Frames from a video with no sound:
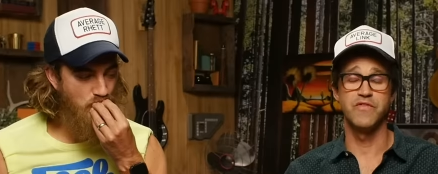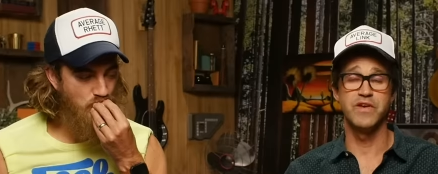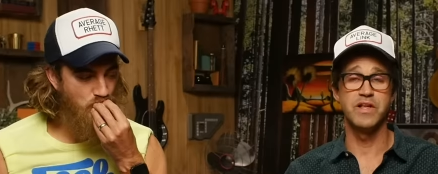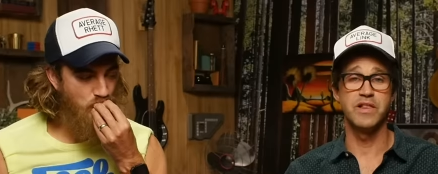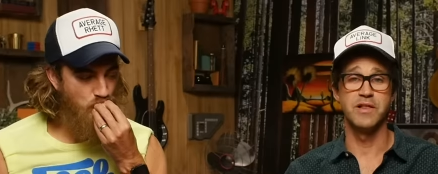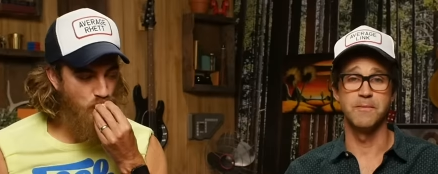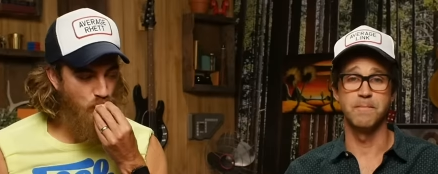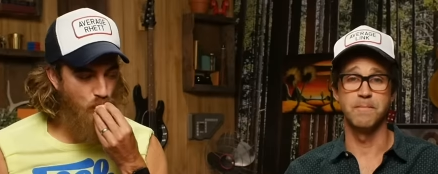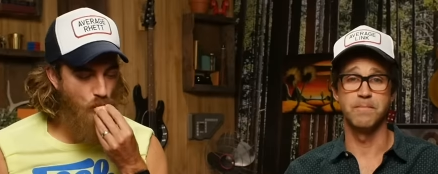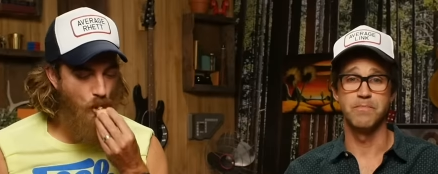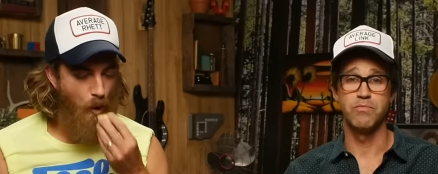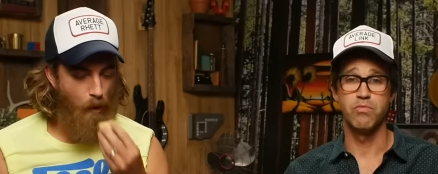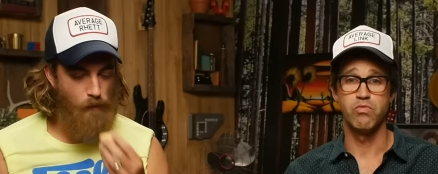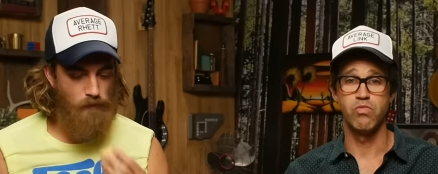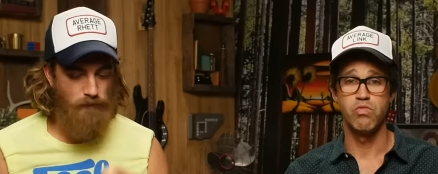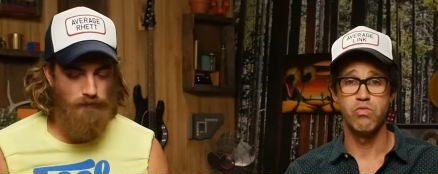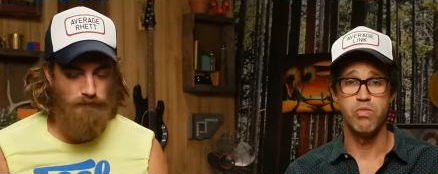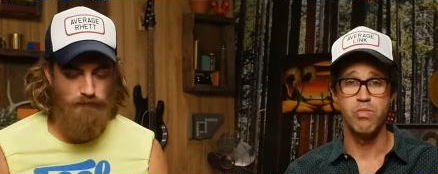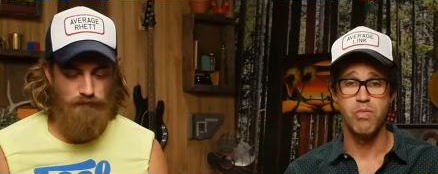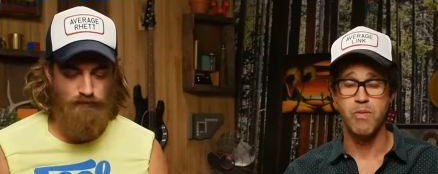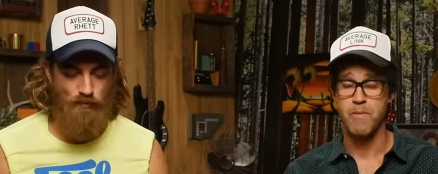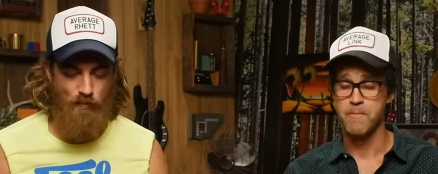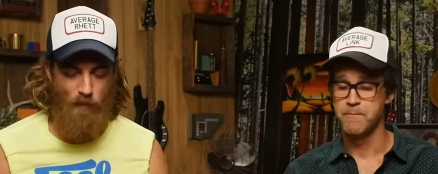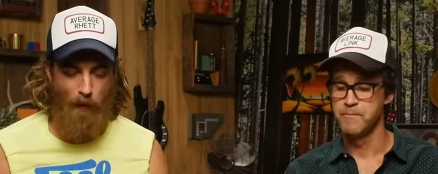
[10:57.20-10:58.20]
Speaker 1: filling
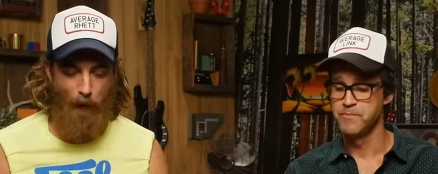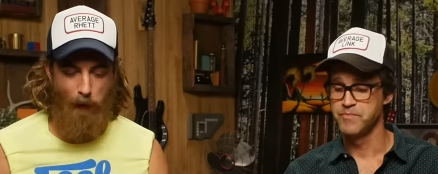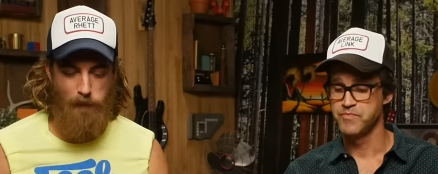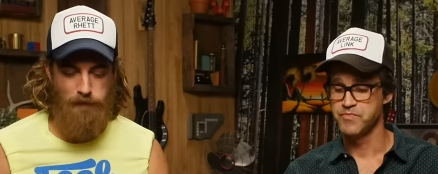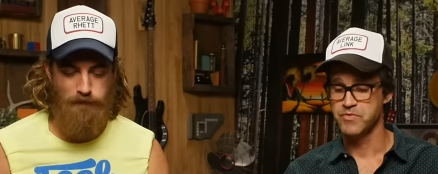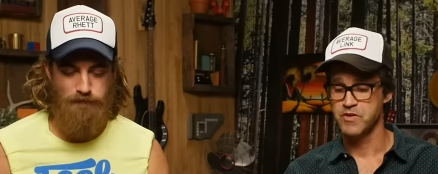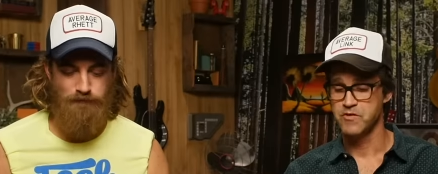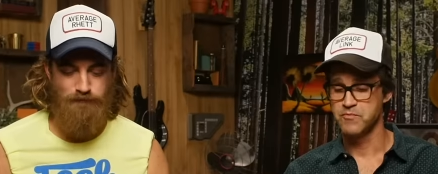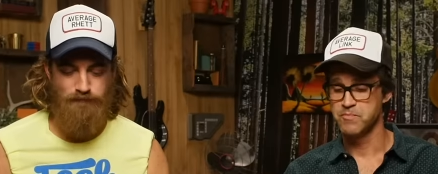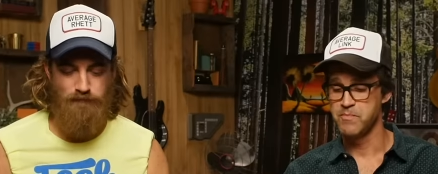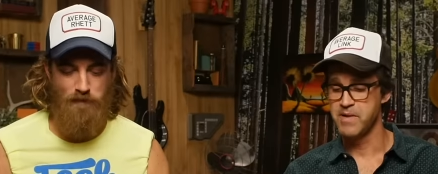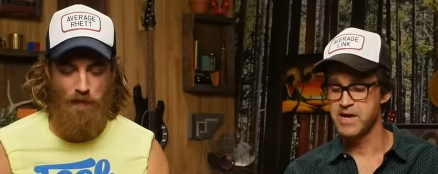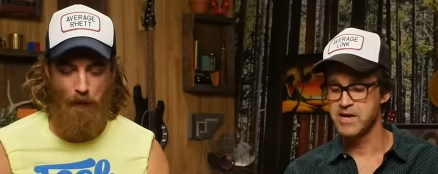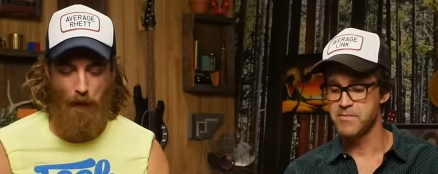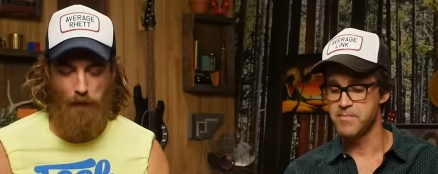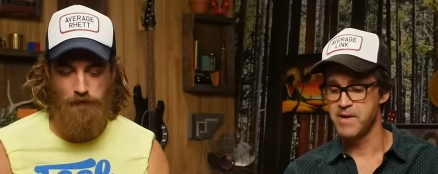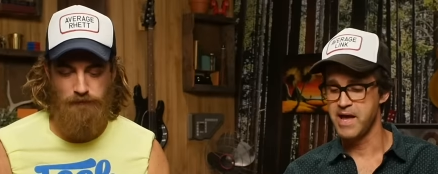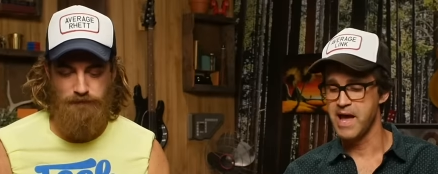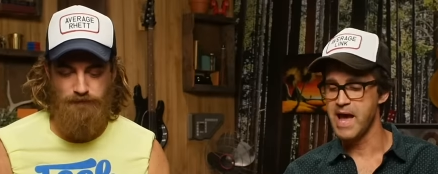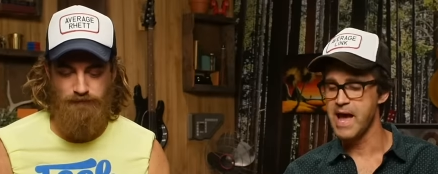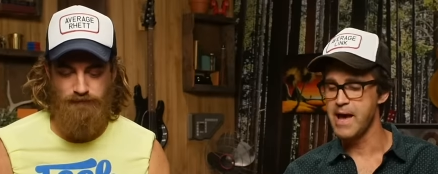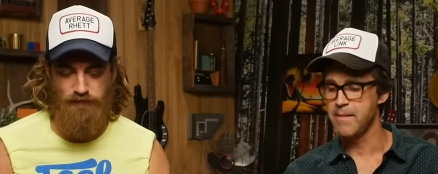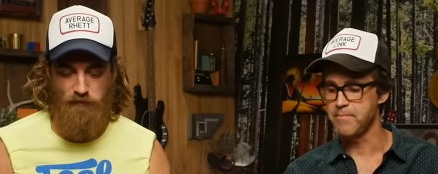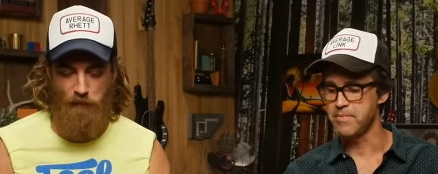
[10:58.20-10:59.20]
is making
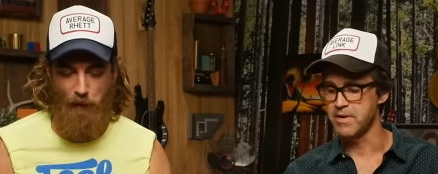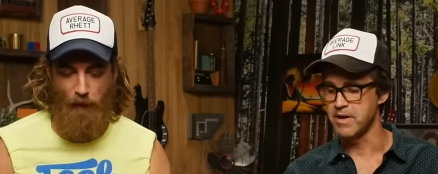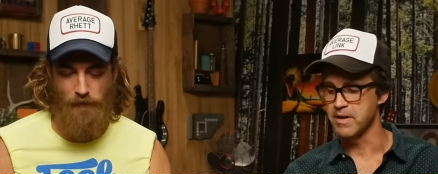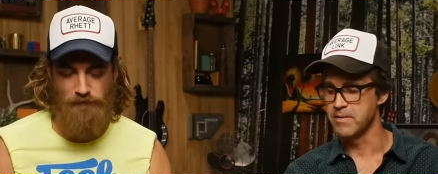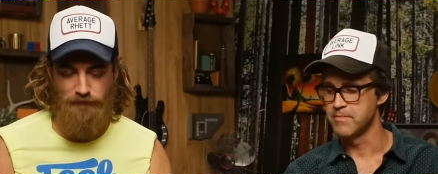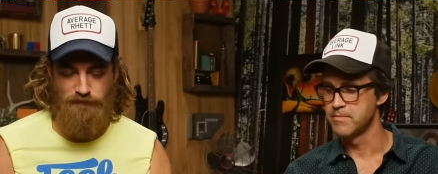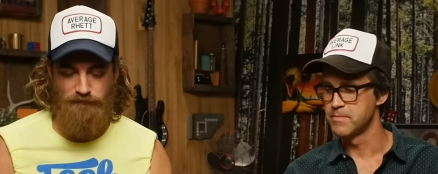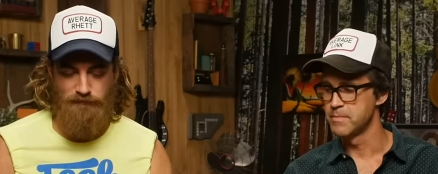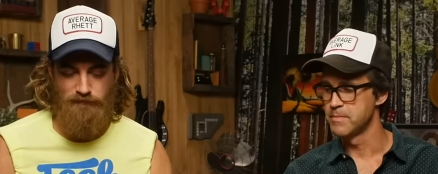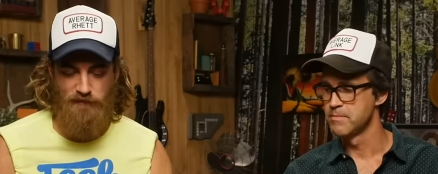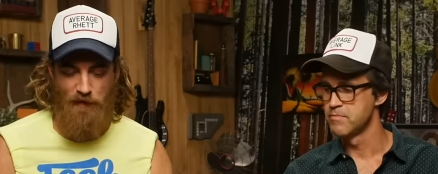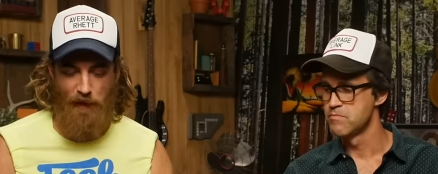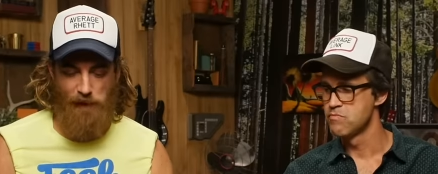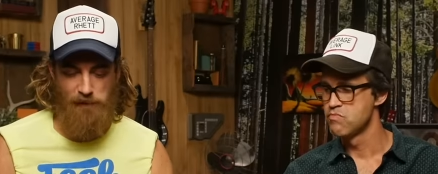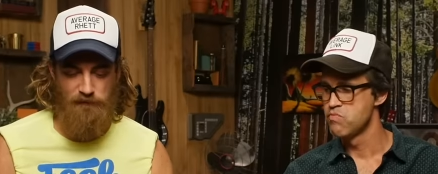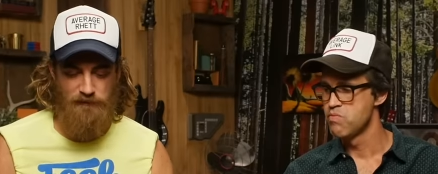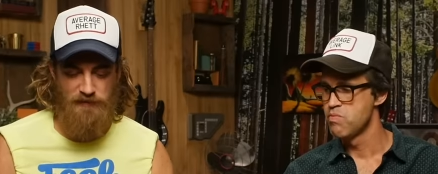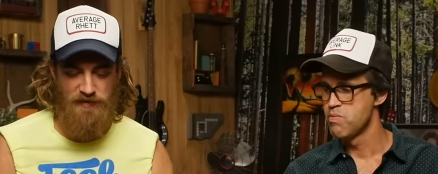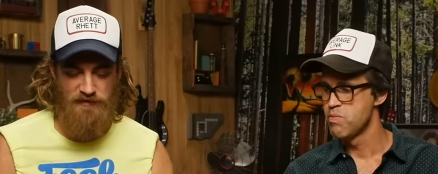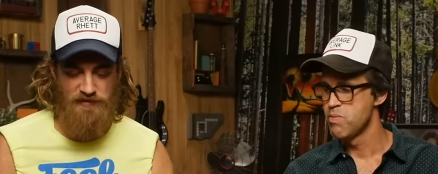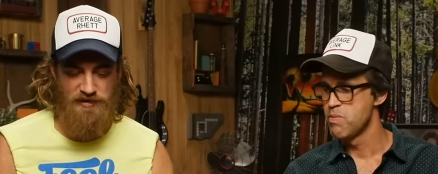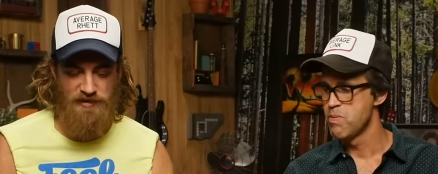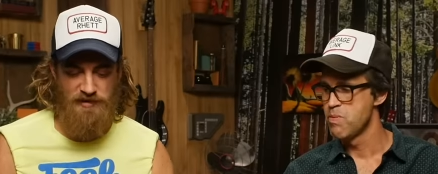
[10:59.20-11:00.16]
me happy. You